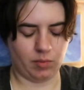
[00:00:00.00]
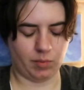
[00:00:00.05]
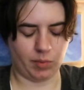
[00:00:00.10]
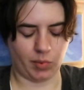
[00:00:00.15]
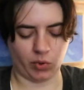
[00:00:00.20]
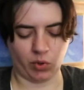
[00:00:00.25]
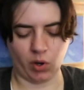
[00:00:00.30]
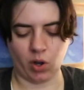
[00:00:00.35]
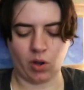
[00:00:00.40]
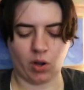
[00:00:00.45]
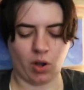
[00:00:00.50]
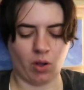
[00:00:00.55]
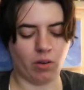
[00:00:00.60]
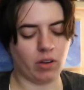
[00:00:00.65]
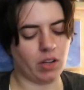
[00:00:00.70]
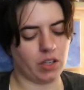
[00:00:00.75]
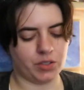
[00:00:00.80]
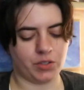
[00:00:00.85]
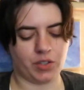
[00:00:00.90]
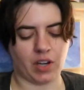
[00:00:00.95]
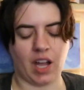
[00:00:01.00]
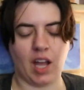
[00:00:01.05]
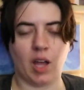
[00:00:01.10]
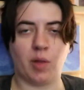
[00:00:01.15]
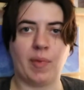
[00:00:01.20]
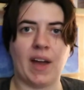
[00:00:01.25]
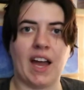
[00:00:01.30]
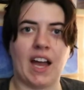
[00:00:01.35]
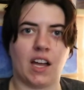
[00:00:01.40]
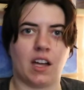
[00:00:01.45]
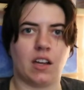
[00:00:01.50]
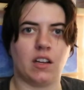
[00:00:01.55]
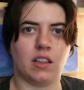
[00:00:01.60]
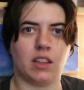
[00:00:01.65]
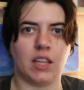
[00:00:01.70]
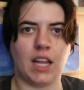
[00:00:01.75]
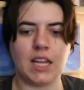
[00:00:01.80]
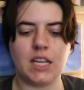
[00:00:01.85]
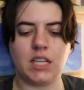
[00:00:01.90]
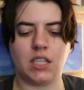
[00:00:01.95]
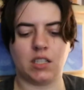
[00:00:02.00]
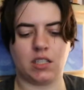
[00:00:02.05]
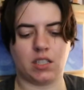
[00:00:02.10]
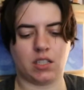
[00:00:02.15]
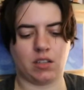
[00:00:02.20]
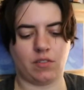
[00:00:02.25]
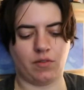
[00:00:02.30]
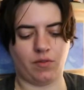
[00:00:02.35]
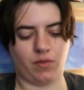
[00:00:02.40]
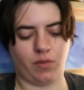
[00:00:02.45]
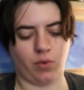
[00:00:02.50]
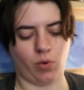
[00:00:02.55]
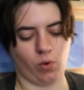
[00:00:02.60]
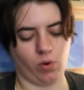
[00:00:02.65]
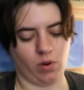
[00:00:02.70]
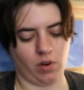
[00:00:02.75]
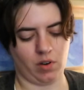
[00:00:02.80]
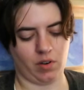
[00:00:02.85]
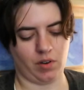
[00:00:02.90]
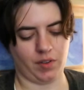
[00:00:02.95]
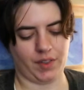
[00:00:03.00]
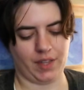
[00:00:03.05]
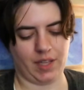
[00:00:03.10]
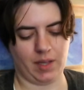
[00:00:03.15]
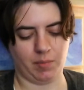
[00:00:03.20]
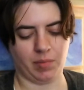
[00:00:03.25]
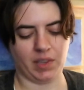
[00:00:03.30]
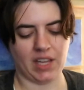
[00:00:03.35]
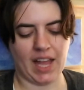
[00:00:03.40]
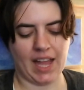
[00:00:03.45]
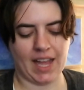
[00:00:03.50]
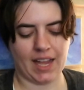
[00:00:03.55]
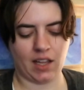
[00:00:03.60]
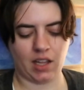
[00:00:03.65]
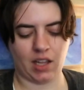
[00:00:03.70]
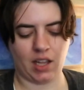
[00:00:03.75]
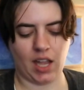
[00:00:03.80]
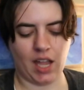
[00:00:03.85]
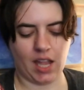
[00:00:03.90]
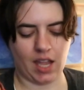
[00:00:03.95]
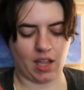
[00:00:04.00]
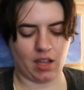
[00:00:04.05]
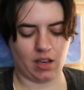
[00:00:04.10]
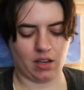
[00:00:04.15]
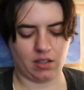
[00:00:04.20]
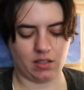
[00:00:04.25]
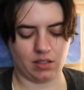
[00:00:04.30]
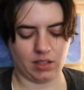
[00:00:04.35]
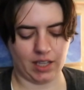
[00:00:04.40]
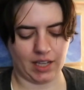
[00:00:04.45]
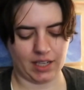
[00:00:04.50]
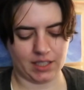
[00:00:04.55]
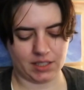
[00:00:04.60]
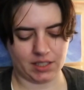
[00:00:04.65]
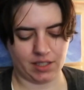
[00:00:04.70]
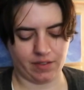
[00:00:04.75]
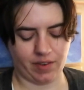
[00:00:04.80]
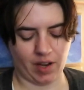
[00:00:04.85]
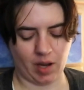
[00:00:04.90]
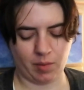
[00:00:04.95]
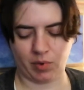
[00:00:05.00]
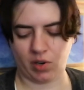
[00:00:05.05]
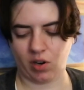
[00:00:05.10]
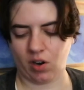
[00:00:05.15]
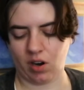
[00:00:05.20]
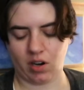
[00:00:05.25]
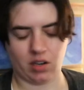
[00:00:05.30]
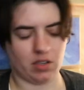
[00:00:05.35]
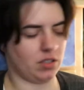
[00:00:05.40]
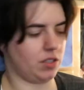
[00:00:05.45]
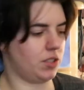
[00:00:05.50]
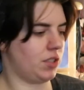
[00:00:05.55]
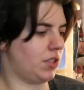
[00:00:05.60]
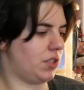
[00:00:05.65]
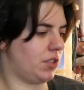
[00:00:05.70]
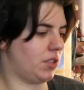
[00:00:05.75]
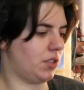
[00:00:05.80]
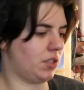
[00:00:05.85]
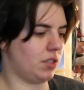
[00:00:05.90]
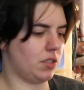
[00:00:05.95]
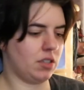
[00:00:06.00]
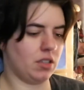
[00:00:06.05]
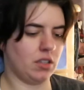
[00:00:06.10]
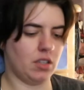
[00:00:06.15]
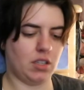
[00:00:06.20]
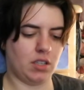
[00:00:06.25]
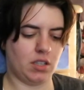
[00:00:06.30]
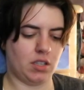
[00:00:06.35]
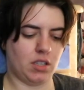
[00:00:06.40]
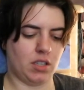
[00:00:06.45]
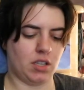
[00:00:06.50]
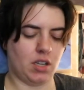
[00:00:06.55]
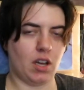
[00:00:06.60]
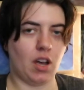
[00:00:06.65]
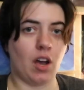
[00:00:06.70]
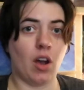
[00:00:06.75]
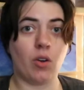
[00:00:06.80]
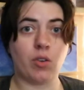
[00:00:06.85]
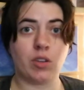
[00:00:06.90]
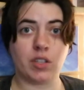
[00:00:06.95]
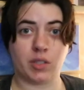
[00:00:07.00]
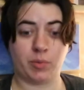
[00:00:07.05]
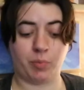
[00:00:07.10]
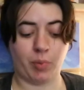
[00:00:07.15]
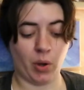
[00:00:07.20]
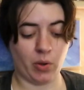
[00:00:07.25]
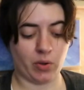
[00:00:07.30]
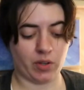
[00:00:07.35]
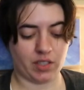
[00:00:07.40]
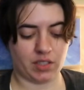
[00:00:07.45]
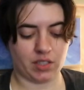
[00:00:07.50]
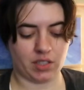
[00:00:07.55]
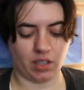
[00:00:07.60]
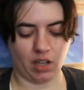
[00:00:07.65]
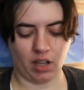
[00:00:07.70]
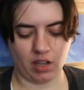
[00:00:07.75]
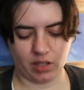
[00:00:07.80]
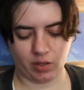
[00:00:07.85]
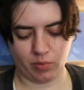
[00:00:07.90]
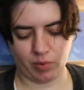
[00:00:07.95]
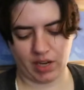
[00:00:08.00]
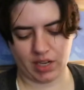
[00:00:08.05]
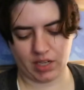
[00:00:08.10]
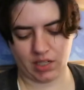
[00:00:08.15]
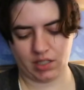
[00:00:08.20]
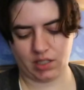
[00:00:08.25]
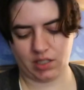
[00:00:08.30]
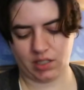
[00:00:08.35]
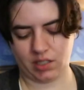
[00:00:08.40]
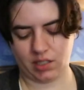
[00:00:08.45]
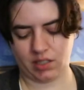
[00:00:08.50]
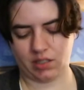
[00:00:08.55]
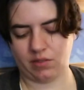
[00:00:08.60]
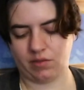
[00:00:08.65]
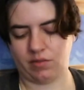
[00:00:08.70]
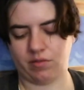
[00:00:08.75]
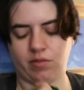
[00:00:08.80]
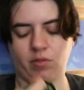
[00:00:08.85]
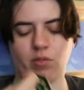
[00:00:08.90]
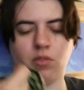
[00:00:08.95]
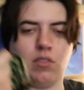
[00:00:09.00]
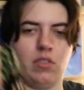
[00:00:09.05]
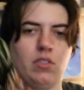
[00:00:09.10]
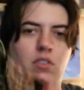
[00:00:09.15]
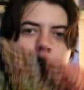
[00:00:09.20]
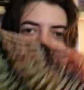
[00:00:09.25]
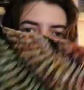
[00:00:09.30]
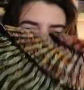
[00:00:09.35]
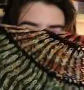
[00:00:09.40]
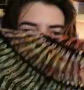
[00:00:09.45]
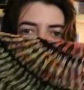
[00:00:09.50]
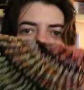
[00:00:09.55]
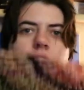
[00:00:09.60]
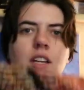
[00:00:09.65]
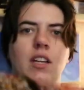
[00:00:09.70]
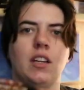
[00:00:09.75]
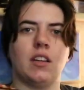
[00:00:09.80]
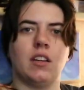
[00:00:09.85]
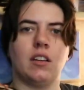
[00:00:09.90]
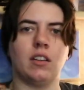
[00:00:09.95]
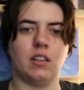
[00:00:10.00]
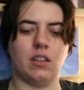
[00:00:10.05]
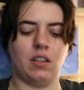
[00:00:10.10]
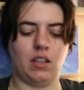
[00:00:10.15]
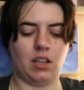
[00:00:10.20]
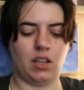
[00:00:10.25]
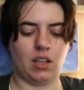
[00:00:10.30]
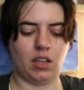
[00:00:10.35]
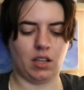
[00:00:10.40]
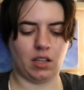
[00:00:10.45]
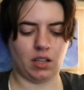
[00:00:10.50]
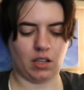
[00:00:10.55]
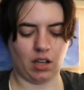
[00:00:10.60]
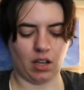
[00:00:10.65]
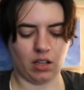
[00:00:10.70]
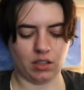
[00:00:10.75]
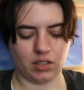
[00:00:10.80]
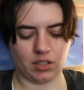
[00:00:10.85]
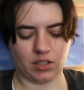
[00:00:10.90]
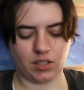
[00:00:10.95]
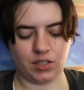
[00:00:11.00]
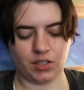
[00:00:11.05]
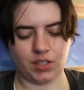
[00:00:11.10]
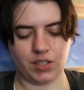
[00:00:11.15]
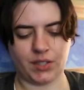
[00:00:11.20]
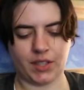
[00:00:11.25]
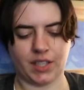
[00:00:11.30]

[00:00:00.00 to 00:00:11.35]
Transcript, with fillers: Berroco Ultra Alpaca Light for the black and Legacy Fiber Arts Hocus Pocus colorways for the colors.